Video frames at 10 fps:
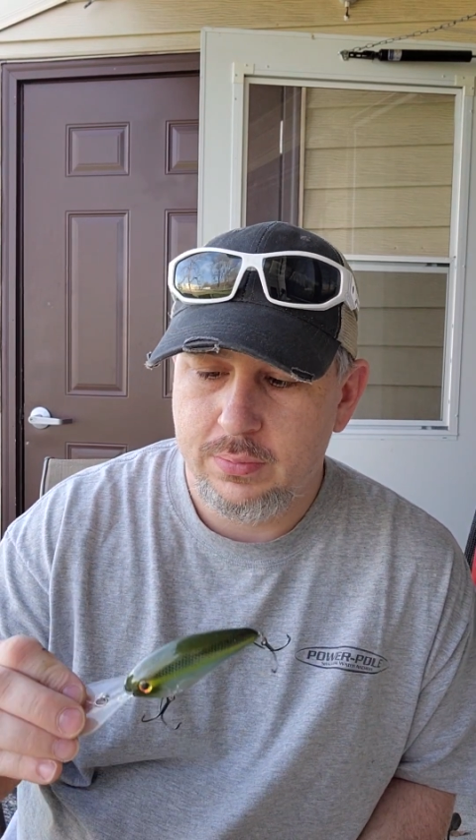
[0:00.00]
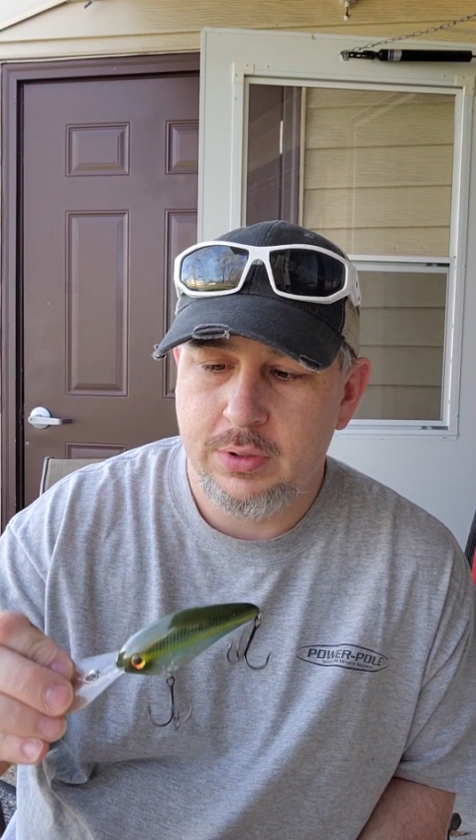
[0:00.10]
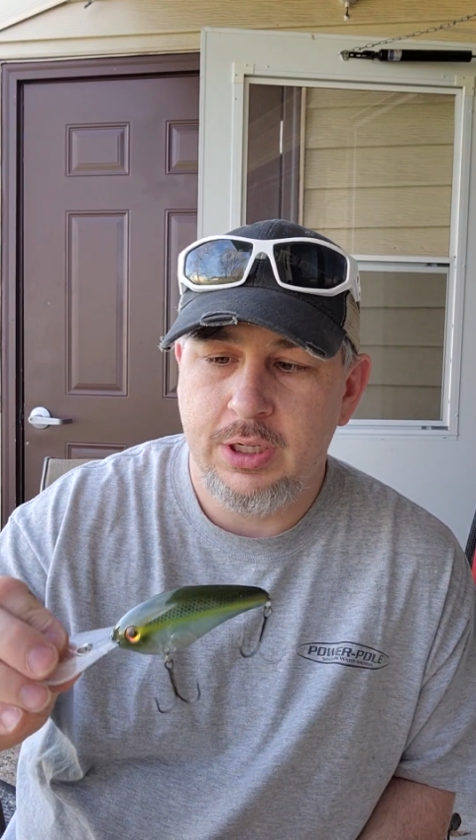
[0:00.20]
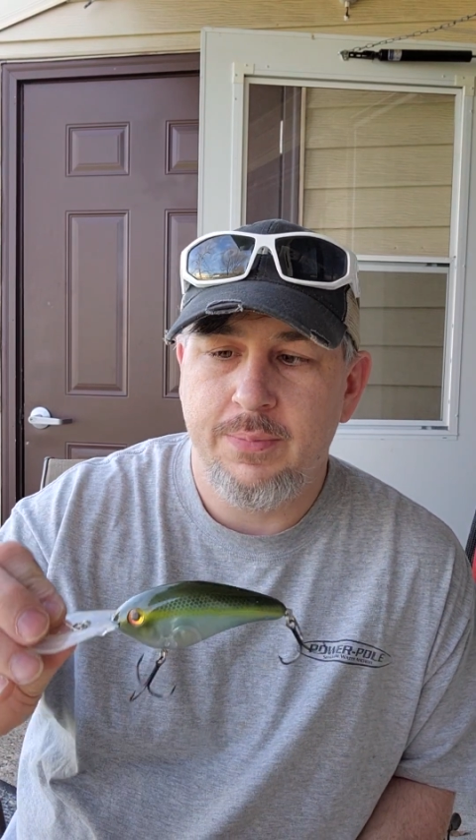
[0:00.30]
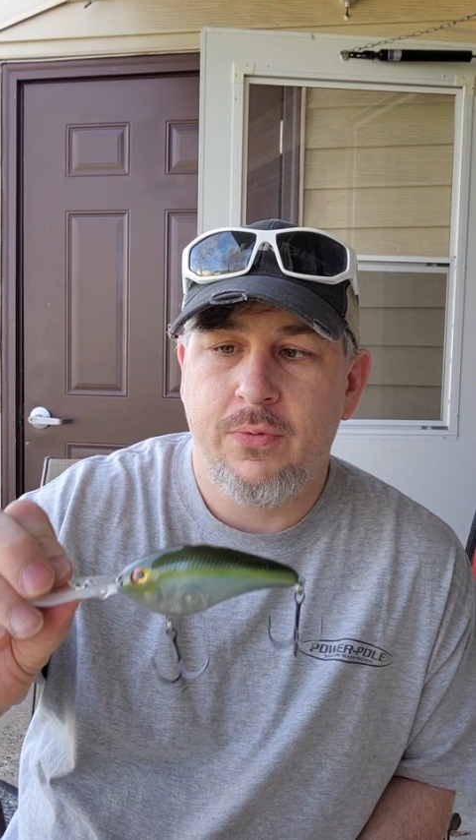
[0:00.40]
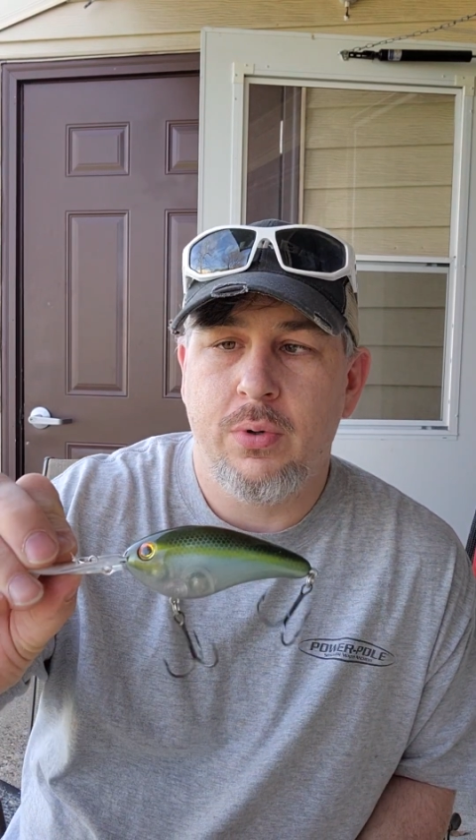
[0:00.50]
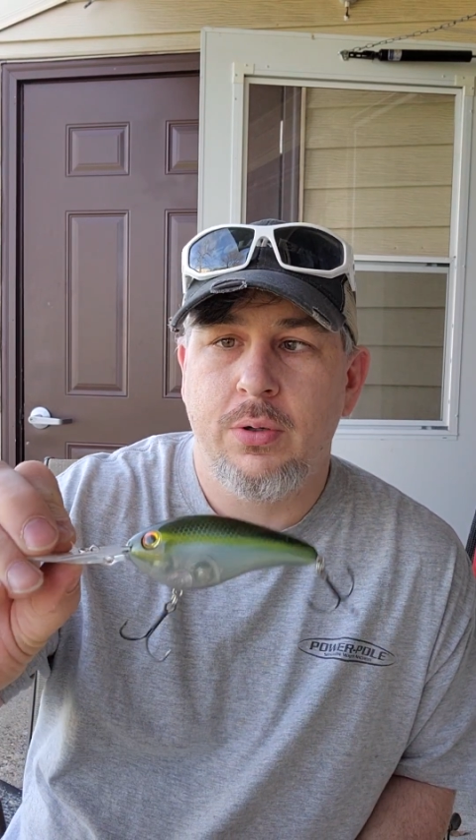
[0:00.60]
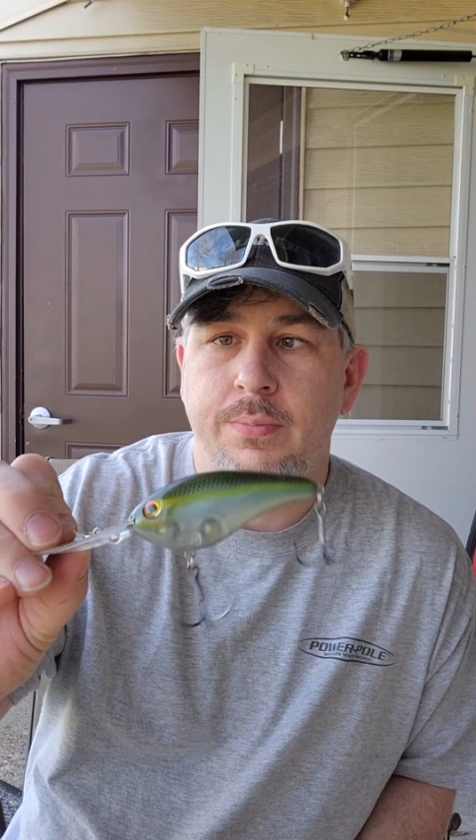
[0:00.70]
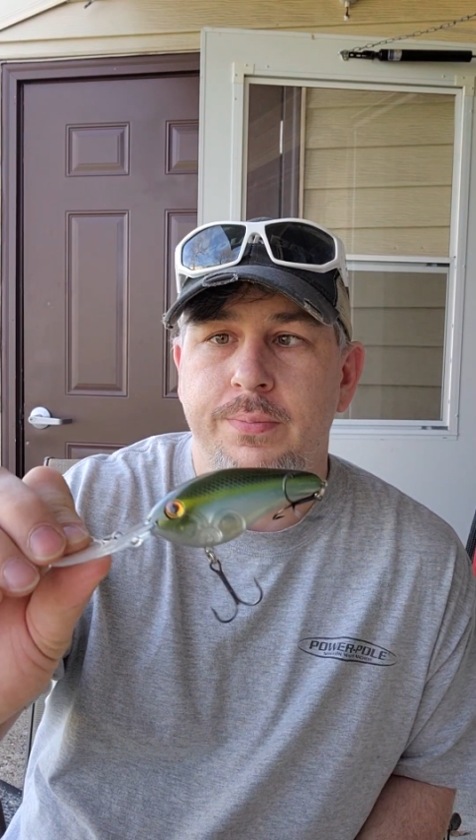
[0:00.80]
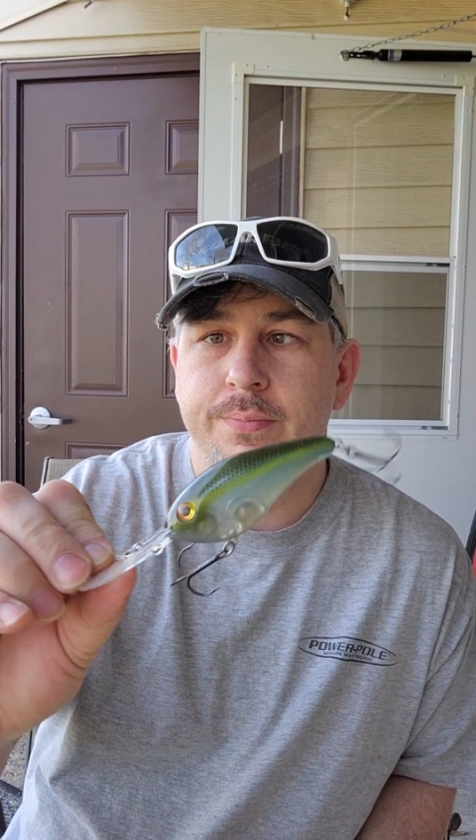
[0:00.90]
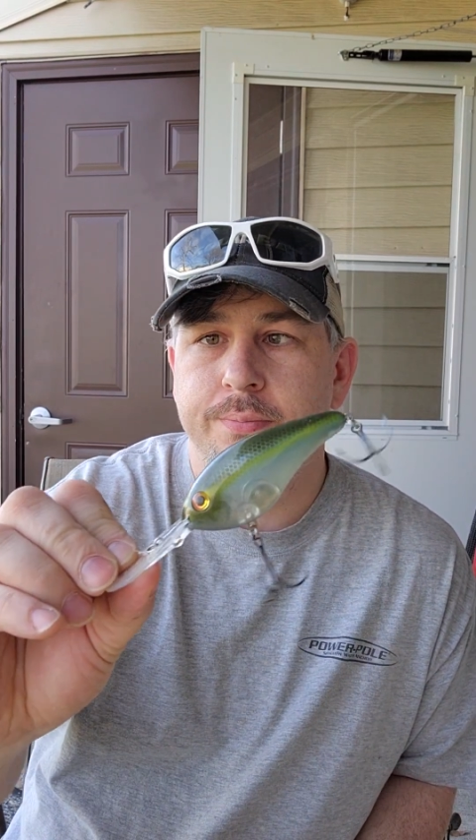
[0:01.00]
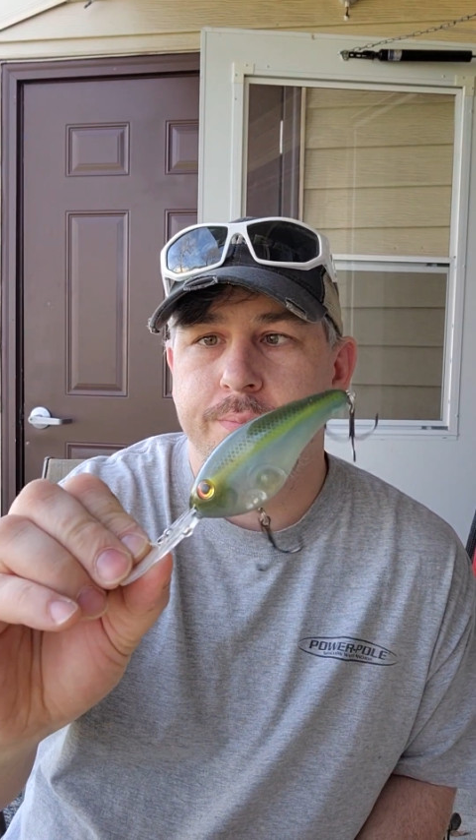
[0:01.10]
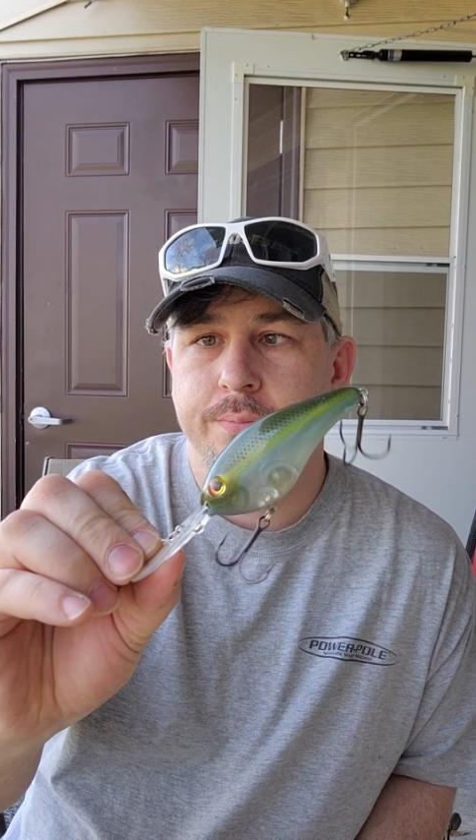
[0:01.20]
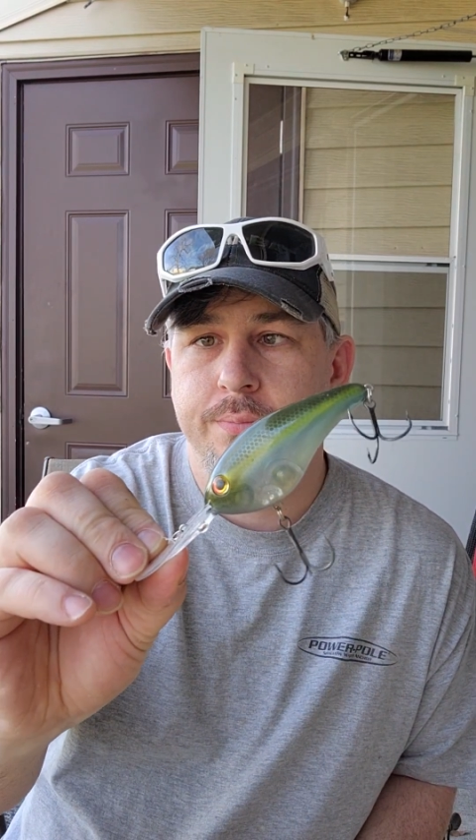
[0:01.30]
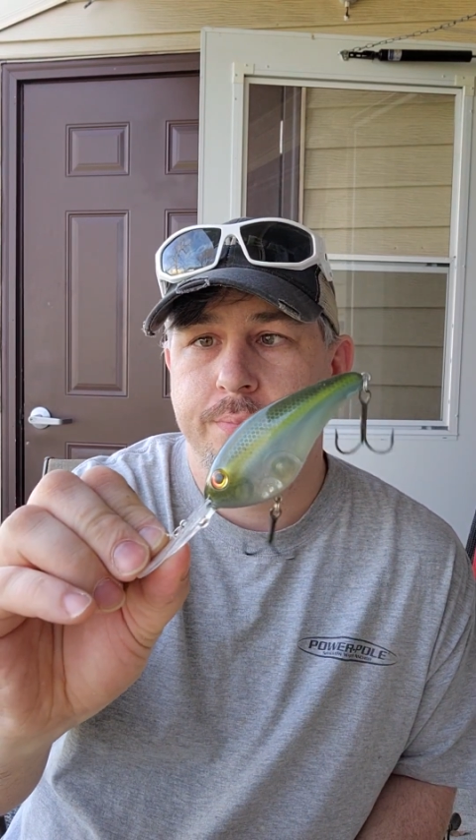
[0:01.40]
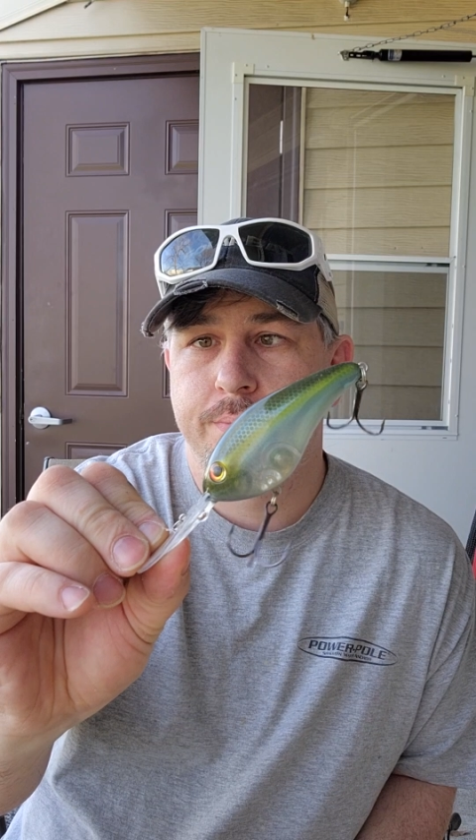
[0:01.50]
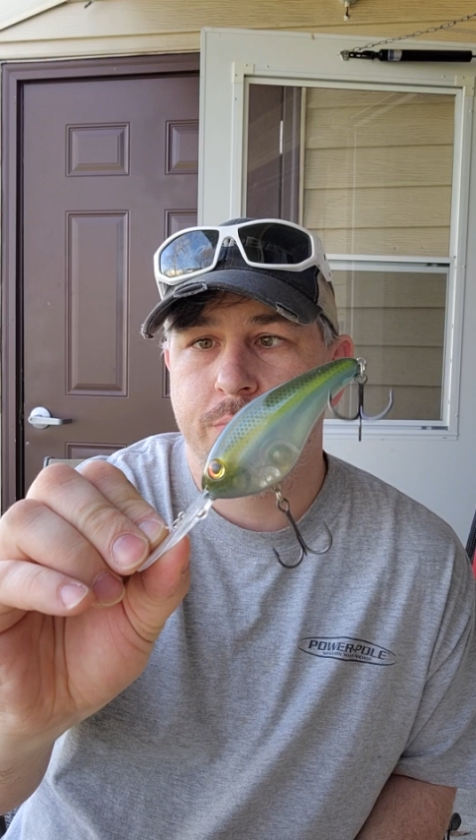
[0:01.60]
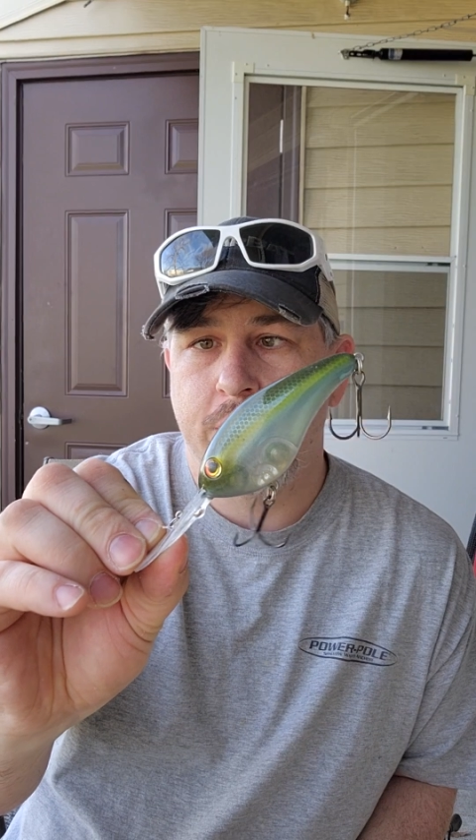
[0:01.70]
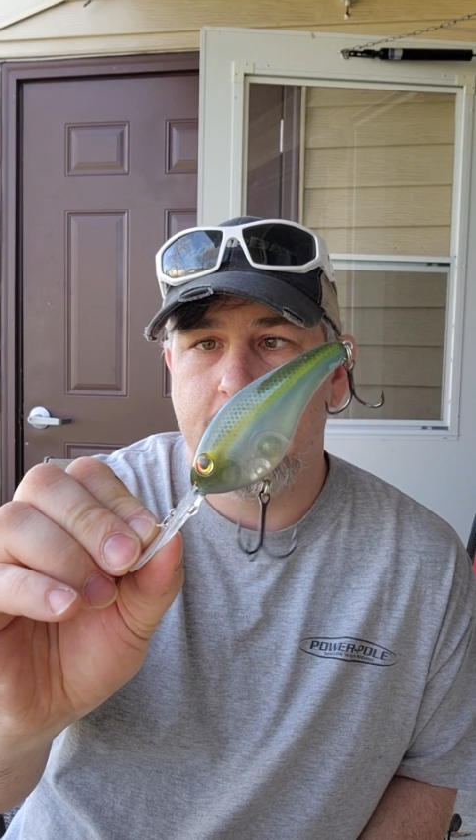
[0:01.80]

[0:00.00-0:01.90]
deep for them, trying to